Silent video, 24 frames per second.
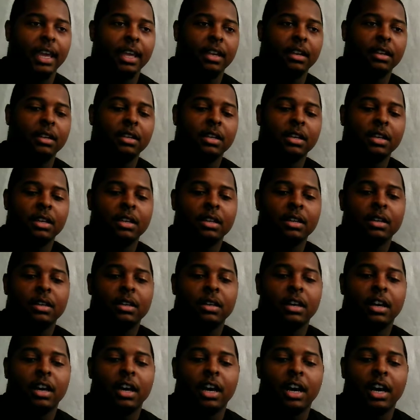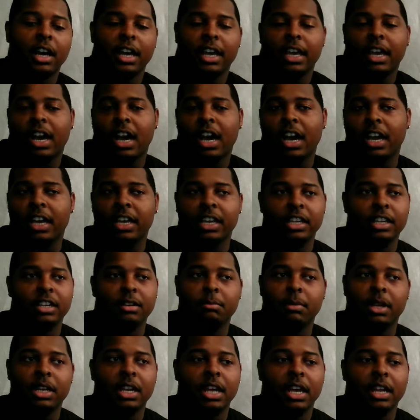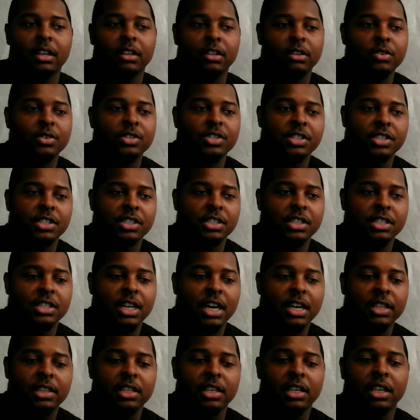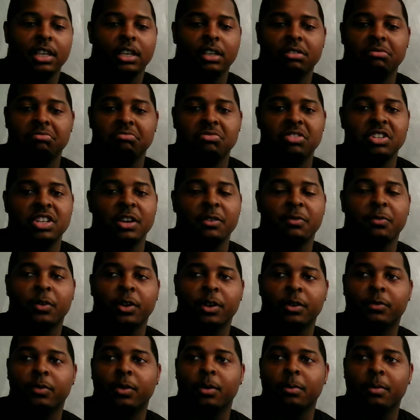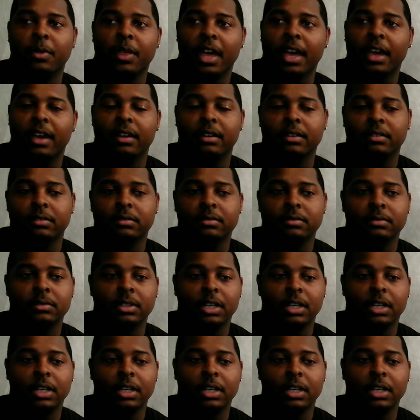And in Midknight Illusions is nothing different from that.